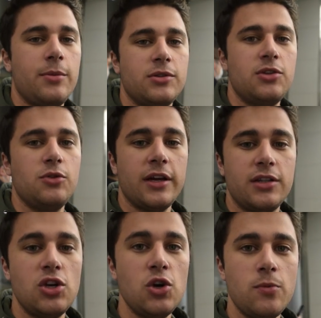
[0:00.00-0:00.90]
able to do
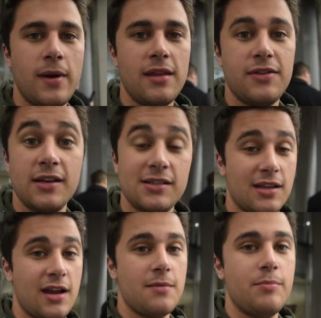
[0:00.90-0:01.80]
like two main things
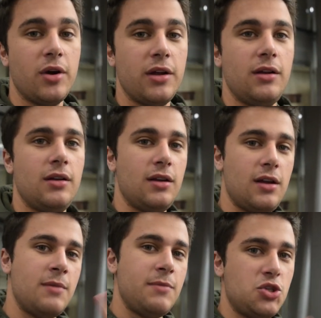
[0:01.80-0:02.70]
today, but
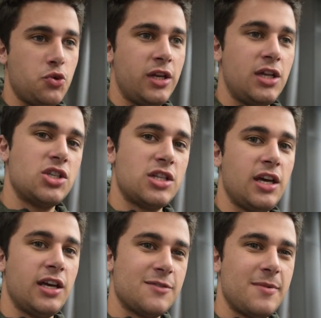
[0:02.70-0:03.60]
in between each
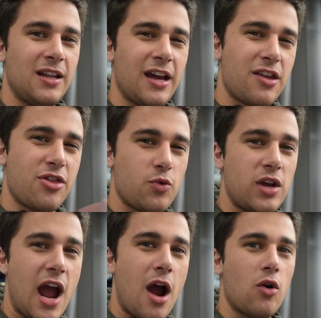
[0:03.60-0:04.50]
thing has been like
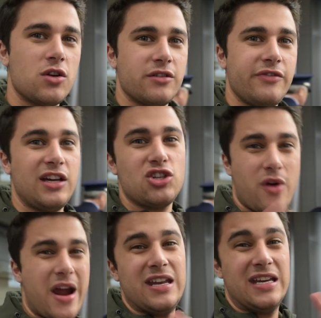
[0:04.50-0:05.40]
three hours of like
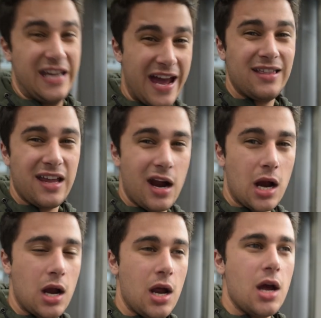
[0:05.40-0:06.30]
trying to get
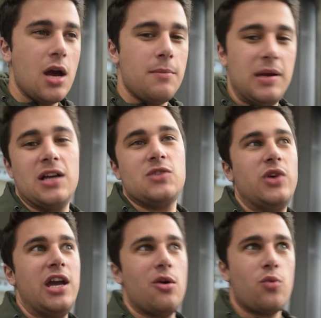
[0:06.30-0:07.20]
there because
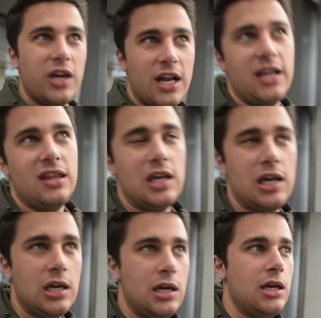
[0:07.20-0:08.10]
we can't read
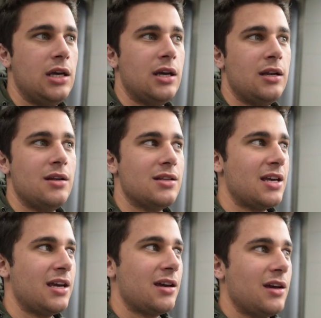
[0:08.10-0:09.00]
anything, and it's
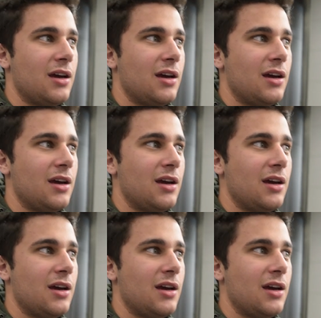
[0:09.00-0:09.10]
like